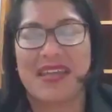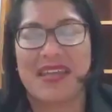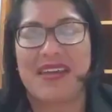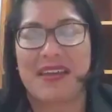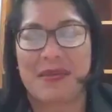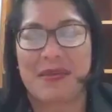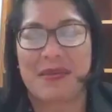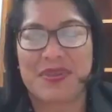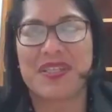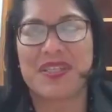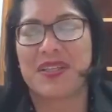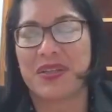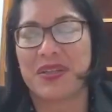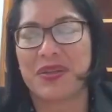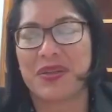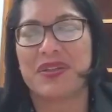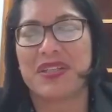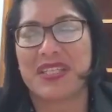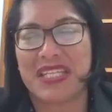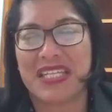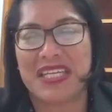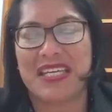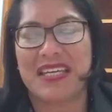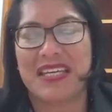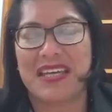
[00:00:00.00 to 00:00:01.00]

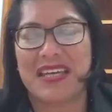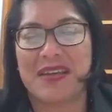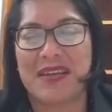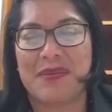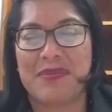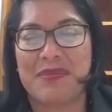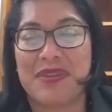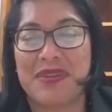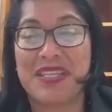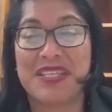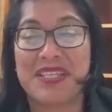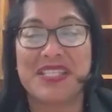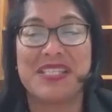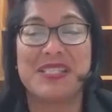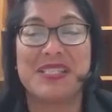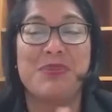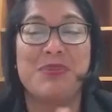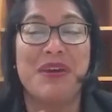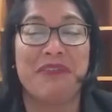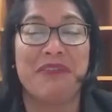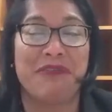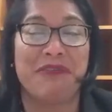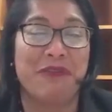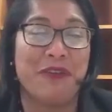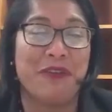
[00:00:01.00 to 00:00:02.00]
Absolutely. This is
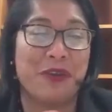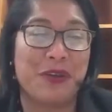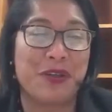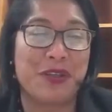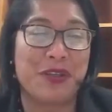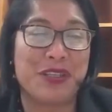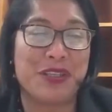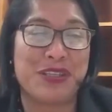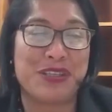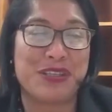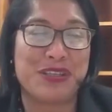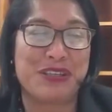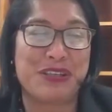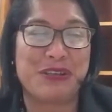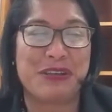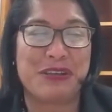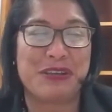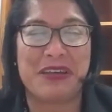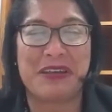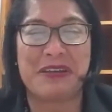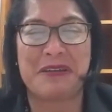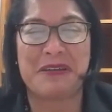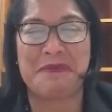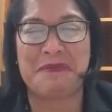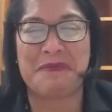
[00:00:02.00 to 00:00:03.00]
my first
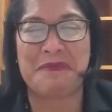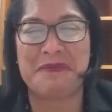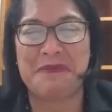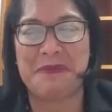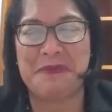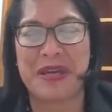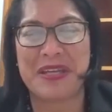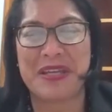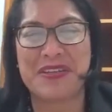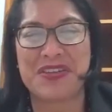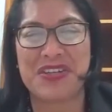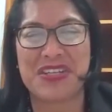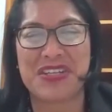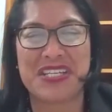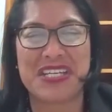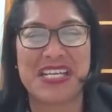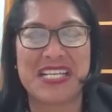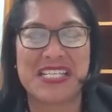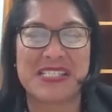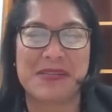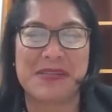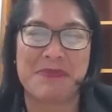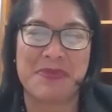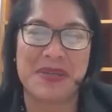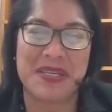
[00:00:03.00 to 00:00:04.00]
budget
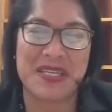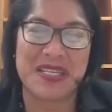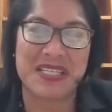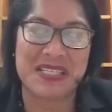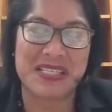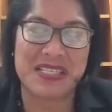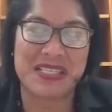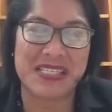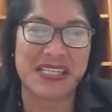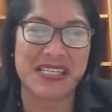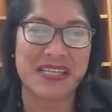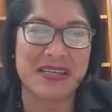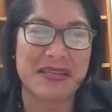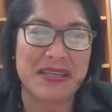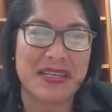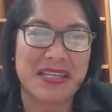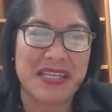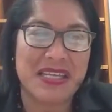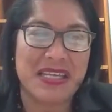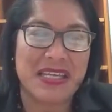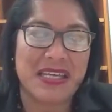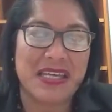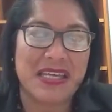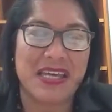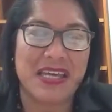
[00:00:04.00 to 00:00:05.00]
as a minister.
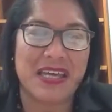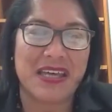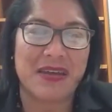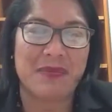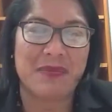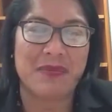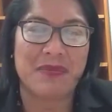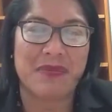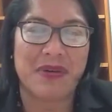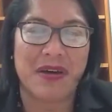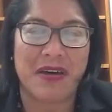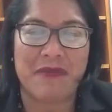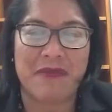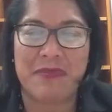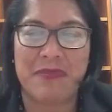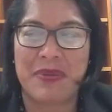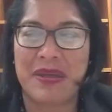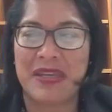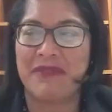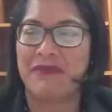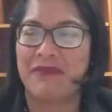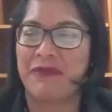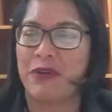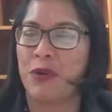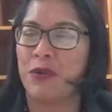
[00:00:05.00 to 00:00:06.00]
I've been
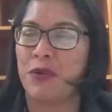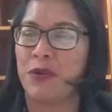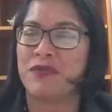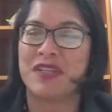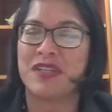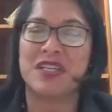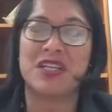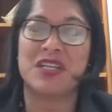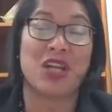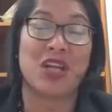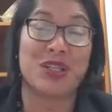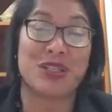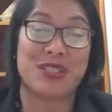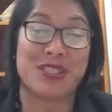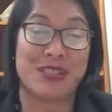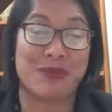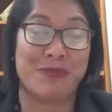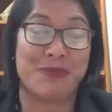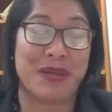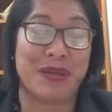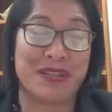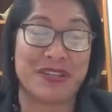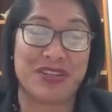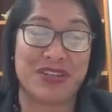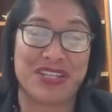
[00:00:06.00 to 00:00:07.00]
involved in lots of
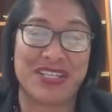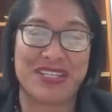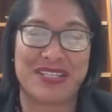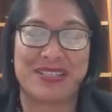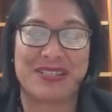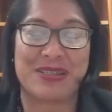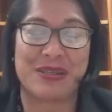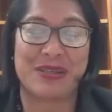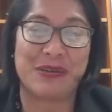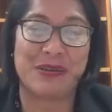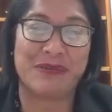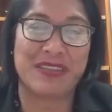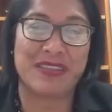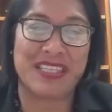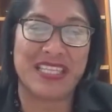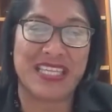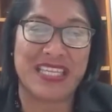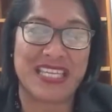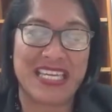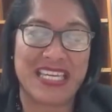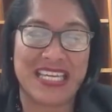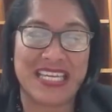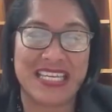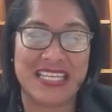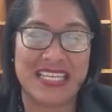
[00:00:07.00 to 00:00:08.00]
budgets over the
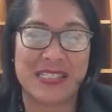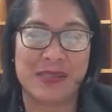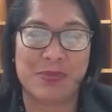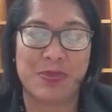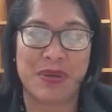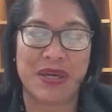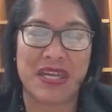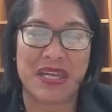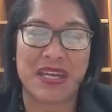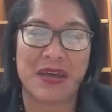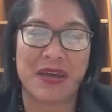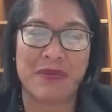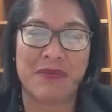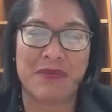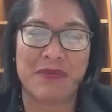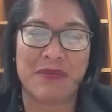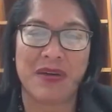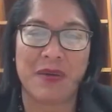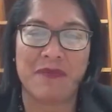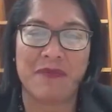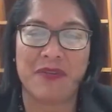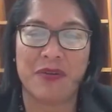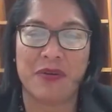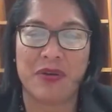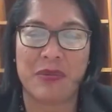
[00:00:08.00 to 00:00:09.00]
years, but
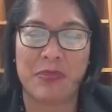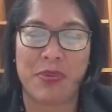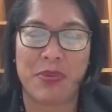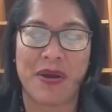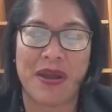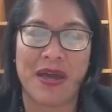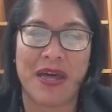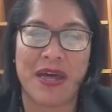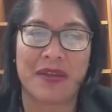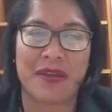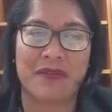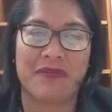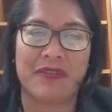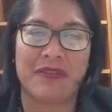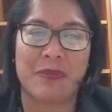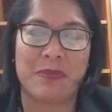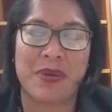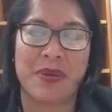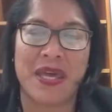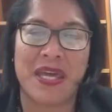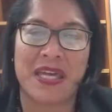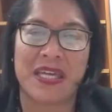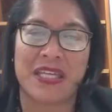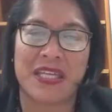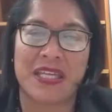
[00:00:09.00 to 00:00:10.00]
I'm very proud of the
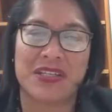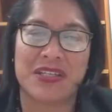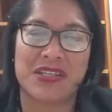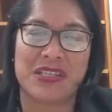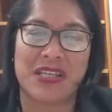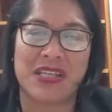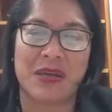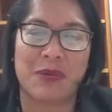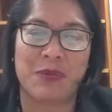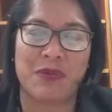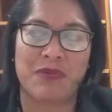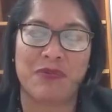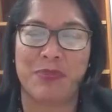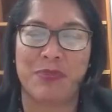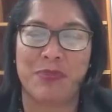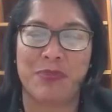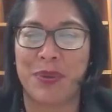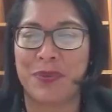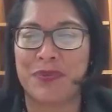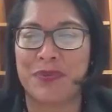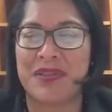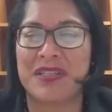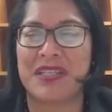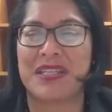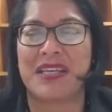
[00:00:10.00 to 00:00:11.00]
package that we've
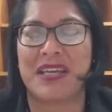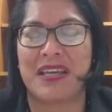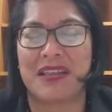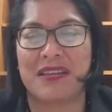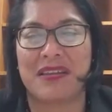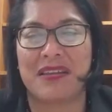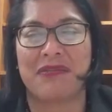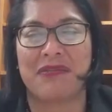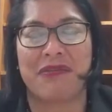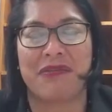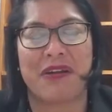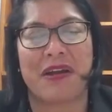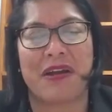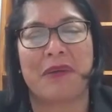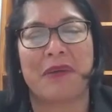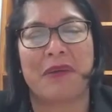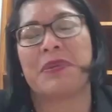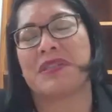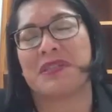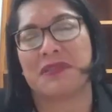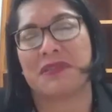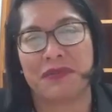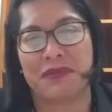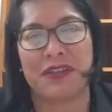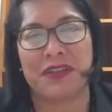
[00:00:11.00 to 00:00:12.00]
pulled together for our
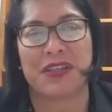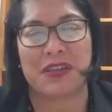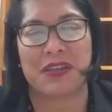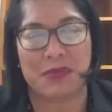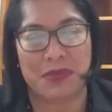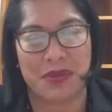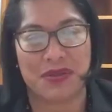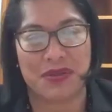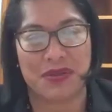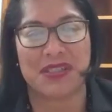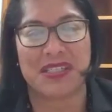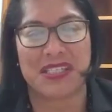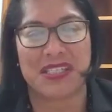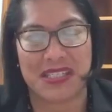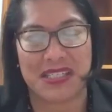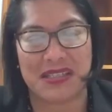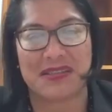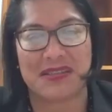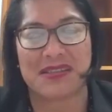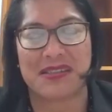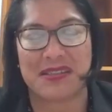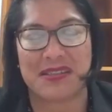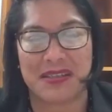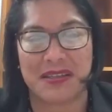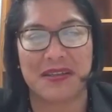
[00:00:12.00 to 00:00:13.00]
Pacific
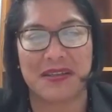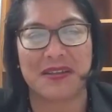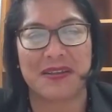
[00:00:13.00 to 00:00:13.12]
communities.